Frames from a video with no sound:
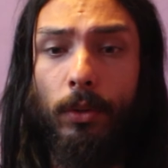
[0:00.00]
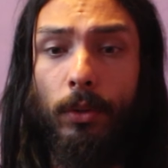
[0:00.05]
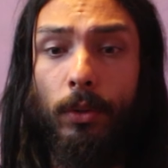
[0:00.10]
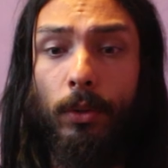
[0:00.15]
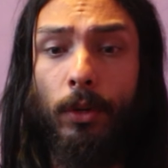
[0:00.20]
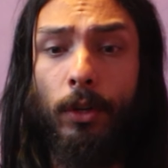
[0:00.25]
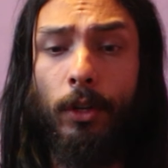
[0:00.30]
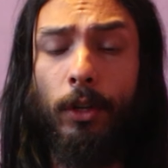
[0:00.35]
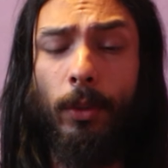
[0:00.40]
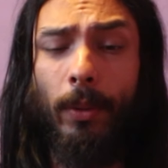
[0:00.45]

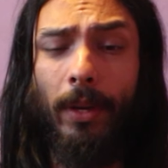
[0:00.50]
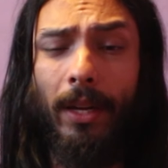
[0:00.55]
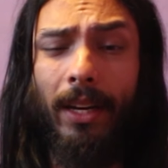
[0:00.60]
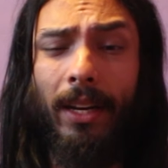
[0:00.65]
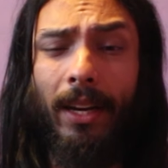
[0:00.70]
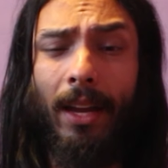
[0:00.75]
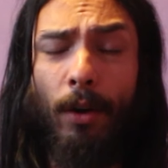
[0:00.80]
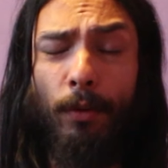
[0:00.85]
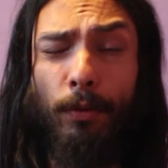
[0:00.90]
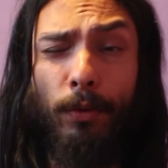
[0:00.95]
You can do it in
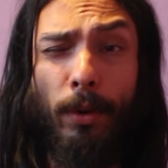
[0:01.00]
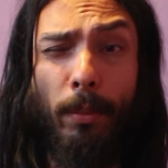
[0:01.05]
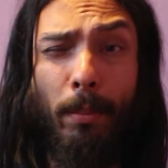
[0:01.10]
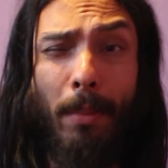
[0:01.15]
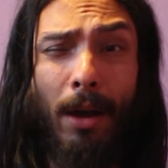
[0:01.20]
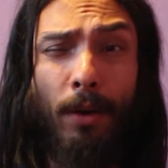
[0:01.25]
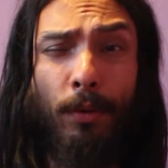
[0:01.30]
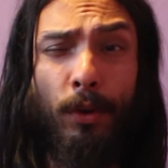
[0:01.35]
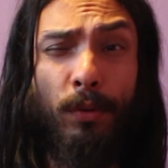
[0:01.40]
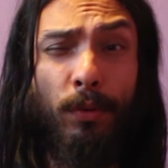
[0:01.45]
and out through the
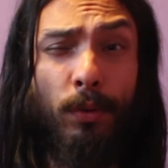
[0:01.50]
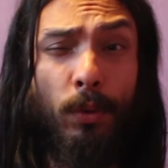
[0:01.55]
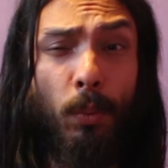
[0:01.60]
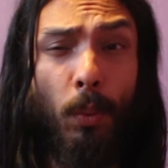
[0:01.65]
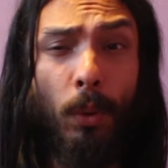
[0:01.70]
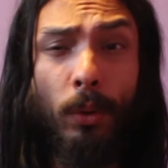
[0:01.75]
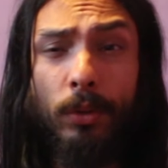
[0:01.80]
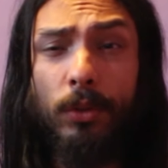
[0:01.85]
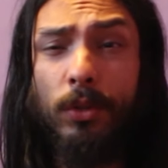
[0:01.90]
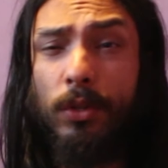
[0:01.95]
mouth if you
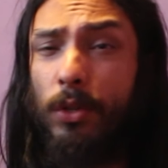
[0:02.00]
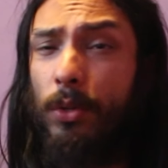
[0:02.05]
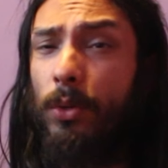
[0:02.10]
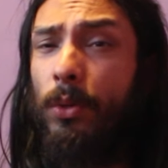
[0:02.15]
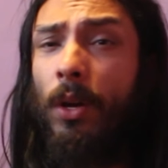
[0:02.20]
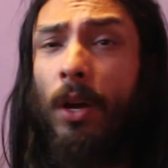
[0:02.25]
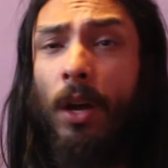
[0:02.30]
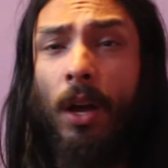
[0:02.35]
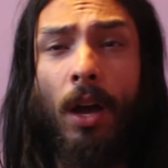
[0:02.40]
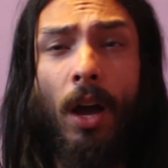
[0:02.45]
want
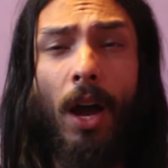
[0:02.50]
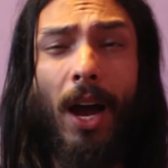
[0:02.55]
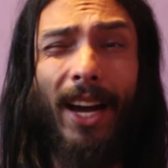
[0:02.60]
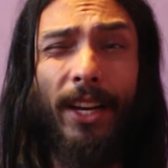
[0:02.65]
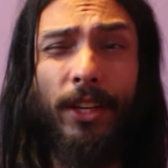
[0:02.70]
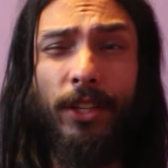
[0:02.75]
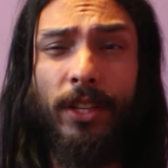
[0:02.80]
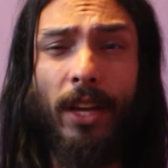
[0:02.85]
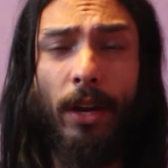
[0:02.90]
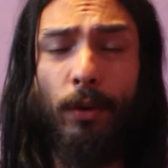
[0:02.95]
to.
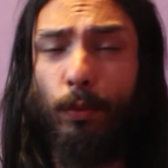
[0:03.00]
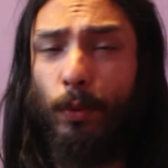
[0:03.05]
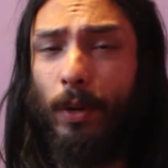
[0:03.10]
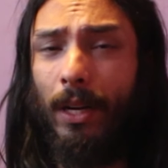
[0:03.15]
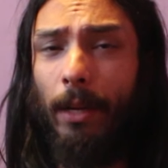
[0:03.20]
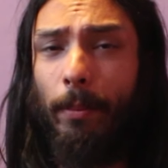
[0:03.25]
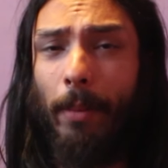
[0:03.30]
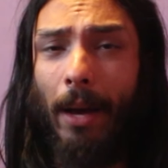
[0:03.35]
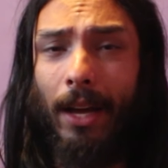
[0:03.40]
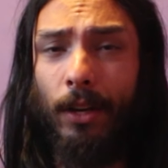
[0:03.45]
I just get
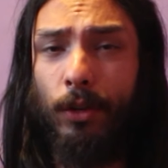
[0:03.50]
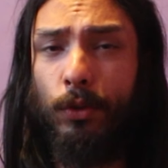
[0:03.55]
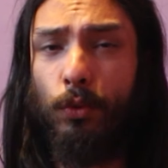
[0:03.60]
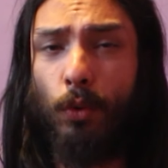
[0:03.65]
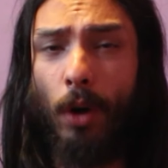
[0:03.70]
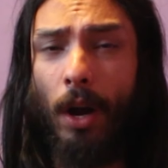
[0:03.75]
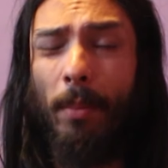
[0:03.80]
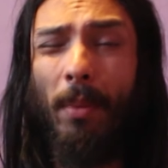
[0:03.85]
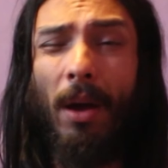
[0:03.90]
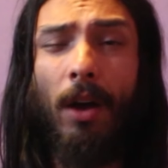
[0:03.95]
really bad
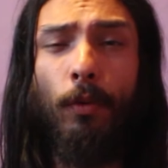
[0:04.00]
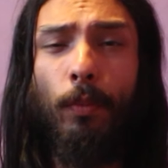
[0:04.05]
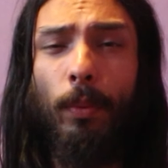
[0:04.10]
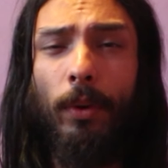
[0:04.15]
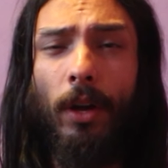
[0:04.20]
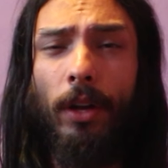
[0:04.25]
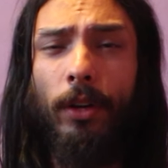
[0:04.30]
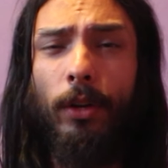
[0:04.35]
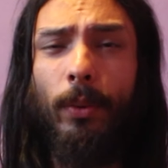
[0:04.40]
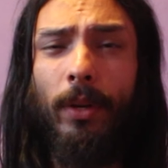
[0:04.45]
dry mouth
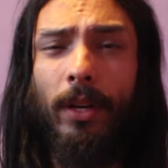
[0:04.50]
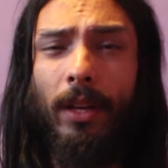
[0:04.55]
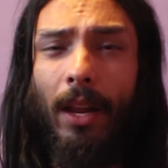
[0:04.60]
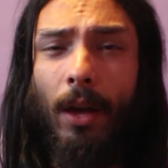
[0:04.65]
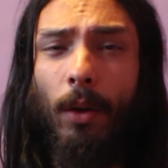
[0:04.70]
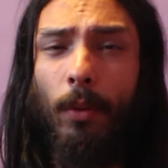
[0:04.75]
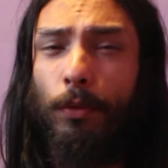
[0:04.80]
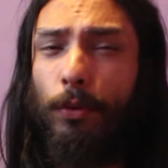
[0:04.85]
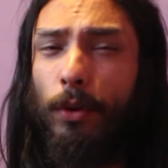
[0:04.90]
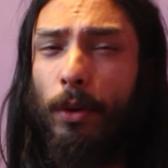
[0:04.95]
when I do in and
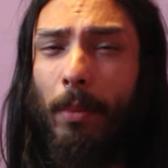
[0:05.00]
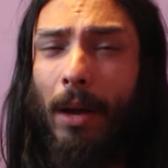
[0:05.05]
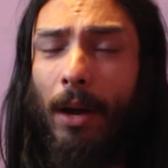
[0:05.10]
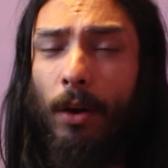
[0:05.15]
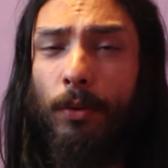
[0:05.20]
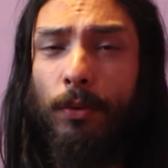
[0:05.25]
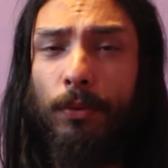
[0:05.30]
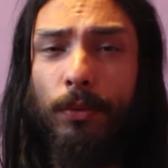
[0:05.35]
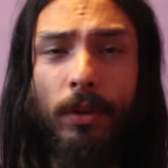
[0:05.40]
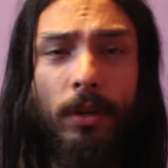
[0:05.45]
out through the
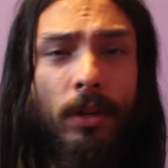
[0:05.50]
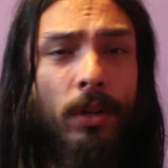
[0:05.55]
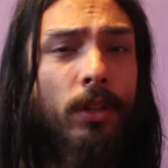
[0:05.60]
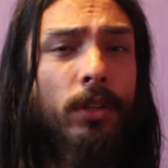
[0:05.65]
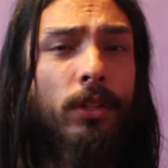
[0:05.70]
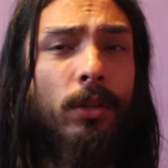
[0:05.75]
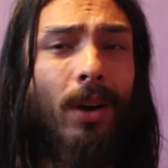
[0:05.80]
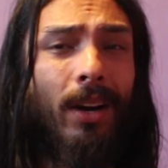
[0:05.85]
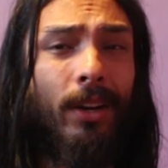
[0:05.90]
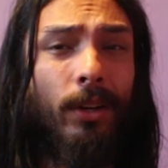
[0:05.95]
mouth,
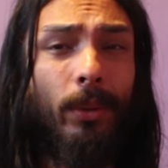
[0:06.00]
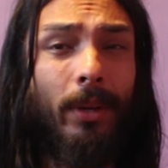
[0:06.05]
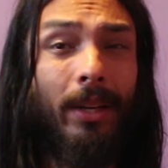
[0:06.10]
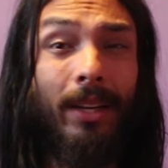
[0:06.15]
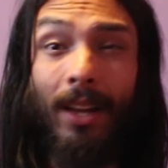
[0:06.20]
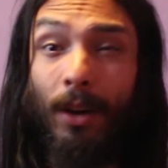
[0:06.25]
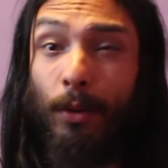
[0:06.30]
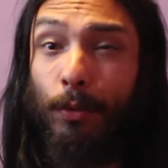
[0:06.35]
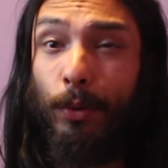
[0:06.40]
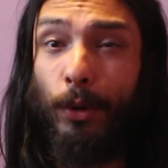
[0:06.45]
so I do it in
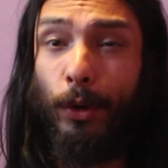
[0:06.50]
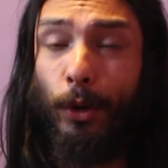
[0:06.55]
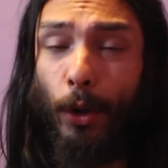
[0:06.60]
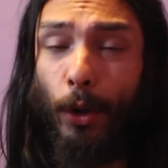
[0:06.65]
and out through the